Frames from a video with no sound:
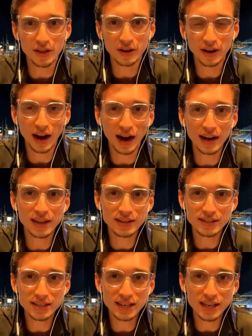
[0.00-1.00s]
are. They're kind of
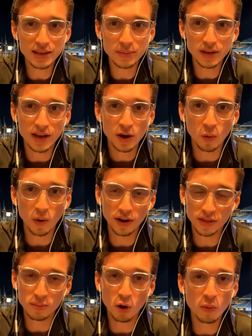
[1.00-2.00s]
the team
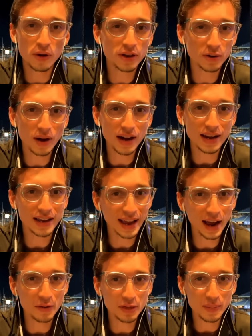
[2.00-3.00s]
where the moment you're ready to
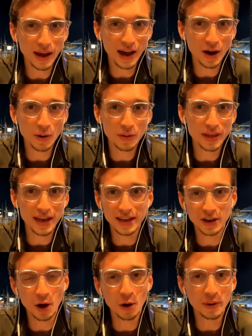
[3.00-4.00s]
count them out,
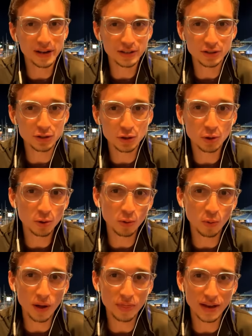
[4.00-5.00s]
they go and do
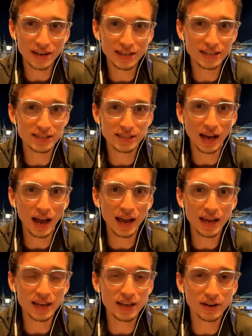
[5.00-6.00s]
what they did
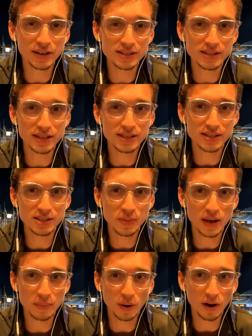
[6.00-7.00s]
tonight here at
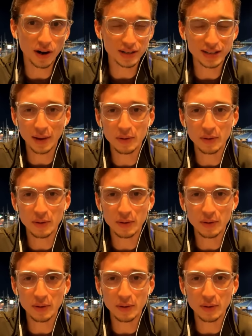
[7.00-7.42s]
Citizens Bank Park.